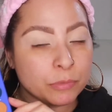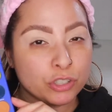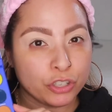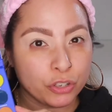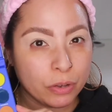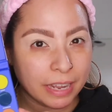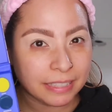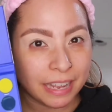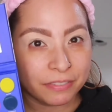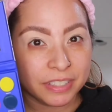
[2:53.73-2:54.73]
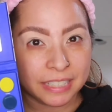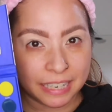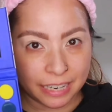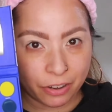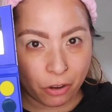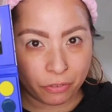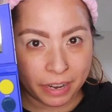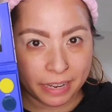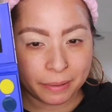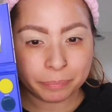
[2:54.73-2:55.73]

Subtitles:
sure you guys have seen it already.